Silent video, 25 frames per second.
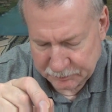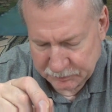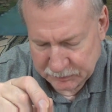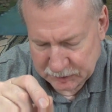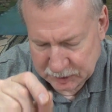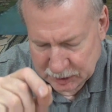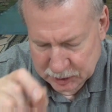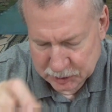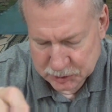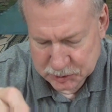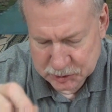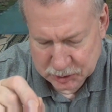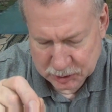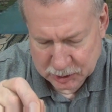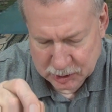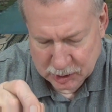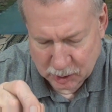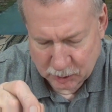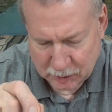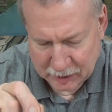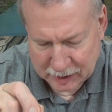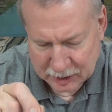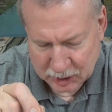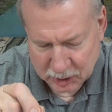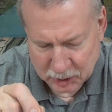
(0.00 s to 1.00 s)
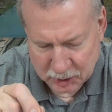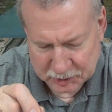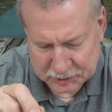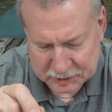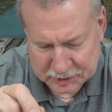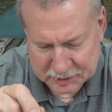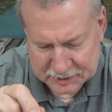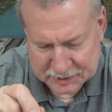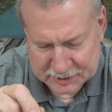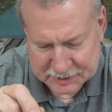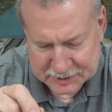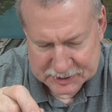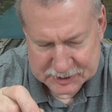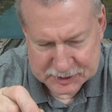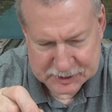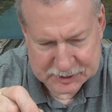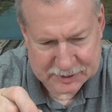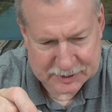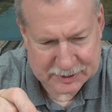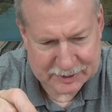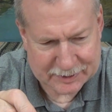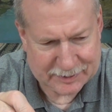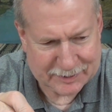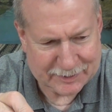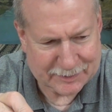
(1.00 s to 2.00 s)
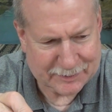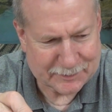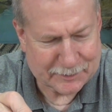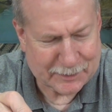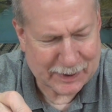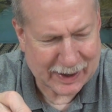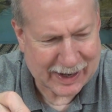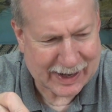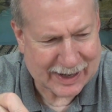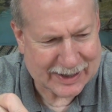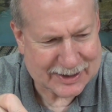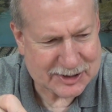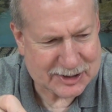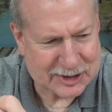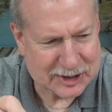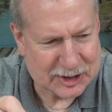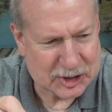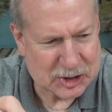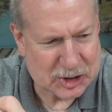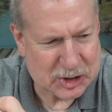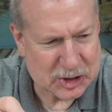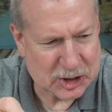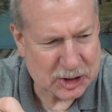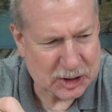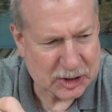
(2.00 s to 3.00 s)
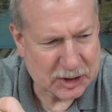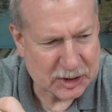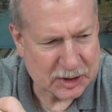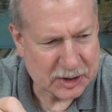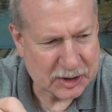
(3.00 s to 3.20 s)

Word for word: years ago I looked at this passage